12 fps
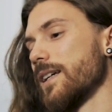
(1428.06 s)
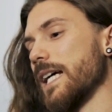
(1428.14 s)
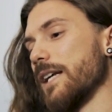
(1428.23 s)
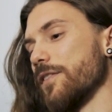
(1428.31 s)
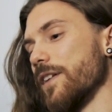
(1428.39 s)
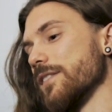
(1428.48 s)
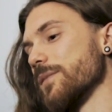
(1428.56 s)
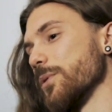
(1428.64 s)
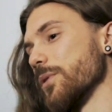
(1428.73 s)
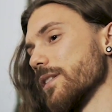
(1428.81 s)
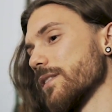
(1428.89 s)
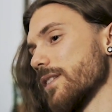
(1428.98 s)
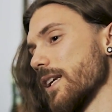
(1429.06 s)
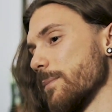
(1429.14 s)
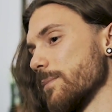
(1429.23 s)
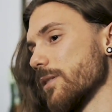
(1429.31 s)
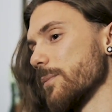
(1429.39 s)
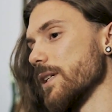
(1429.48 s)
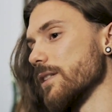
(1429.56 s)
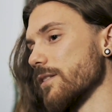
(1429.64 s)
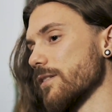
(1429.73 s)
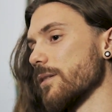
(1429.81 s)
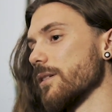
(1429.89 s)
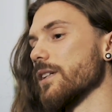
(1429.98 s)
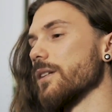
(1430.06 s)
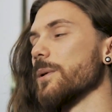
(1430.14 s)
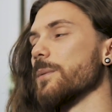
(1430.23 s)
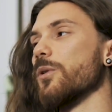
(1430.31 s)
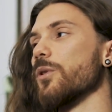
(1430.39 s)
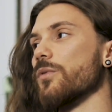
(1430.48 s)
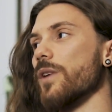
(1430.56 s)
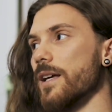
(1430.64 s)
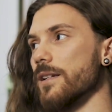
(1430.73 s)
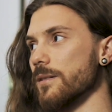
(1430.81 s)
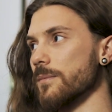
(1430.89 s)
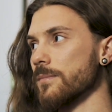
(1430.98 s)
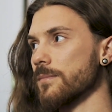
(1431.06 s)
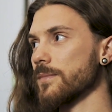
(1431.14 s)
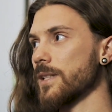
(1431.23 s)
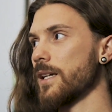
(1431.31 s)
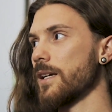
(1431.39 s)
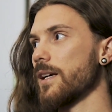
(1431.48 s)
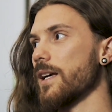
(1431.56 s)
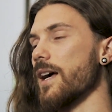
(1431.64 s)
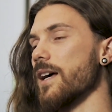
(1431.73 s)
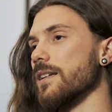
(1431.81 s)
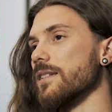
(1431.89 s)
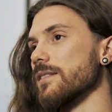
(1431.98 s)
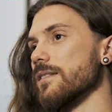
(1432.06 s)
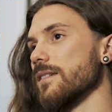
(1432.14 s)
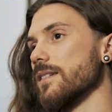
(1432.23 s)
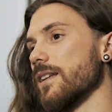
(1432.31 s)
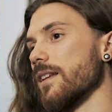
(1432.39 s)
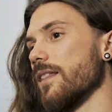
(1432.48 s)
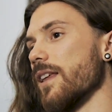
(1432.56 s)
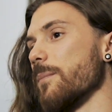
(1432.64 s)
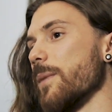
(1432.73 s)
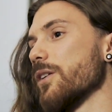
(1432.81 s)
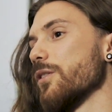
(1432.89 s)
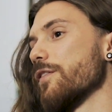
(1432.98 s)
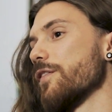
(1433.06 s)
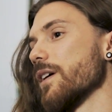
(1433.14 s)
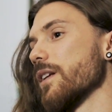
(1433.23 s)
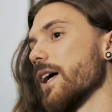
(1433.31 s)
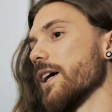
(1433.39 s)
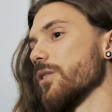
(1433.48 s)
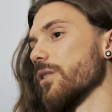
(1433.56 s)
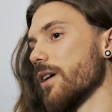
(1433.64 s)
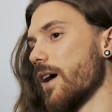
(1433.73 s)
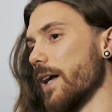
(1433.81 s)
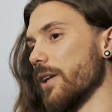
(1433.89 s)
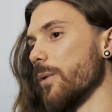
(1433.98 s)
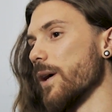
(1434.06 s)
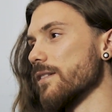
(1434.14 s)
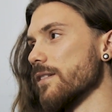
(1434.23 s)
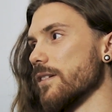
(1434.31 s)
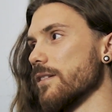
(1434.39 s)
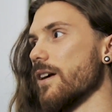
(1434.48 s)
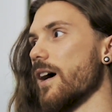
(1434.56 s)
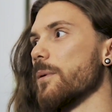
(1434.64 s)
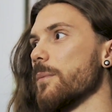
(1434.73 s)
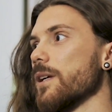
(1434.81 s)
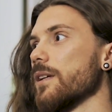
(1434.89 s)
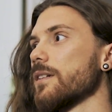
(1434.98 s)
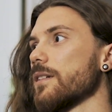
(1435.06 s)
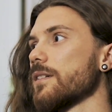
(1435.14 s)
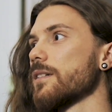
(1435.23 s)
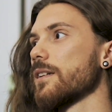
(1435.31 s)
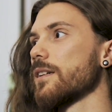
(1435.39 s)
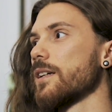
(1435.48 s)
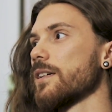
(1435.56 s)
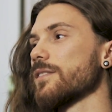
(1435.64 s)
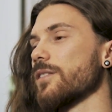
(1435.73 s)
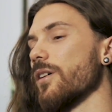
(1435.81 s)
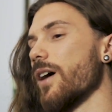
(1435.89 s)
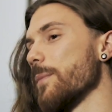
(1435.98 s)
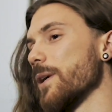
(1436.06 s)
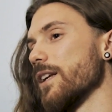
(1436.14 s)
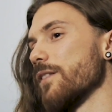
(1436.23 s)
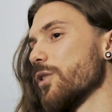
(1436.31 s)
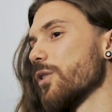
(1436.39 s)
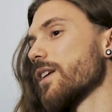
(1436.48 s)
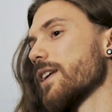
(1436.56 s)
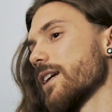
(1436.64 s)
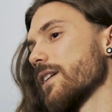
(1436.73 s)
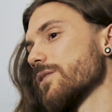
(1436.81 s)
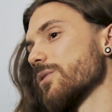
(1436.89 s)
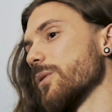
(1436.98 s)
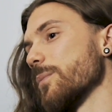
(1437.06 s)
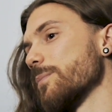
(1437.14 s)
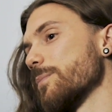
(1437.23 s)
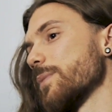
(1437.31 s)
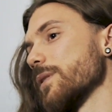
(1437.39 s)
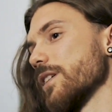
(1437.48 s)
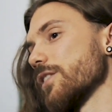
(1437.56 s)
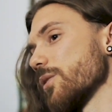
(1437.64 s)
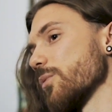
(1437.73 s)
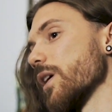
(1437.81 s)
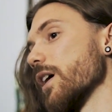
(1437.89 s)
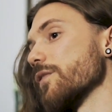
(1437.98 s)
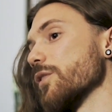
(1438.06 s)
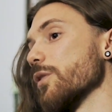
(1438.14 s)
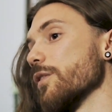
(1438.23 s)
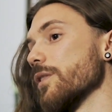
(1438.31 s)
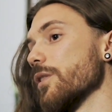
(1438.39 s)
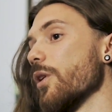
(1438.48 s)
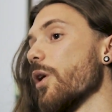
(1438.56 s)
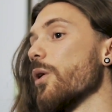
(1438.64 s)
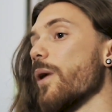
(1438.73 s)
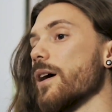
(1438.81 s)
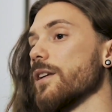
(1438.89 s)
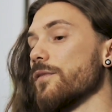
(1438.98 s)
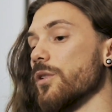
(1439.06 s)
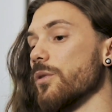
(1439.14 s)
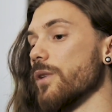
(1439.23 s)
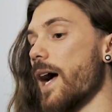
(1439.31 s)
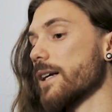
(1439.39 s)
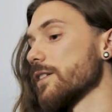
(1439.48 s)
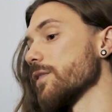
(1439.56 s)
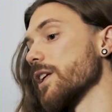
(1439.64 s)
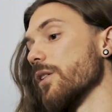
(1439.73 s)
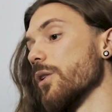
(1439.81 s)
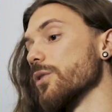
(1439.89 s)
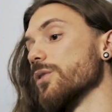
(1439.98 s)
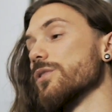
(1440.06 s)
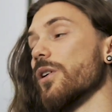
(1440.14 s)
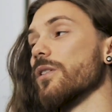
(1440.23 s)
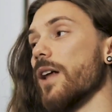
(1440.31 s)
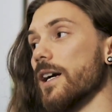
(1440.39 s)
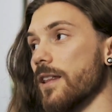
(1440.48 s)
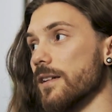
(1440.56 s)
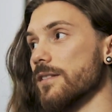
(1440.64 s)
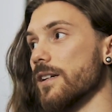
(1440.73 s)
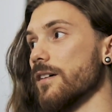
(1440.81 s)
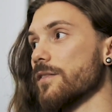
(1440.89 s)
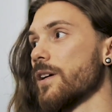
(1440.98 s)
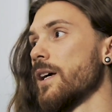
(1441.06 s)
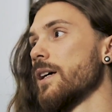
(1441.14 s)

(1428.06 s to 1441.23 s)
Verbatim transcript: and Facebook seem to be just a little bit more random. Yeah. And they make you feel like you're kind of wasting your time a bit. Yeah. So, I mean, if you can get into a position where if you actively know you don't like that stuff,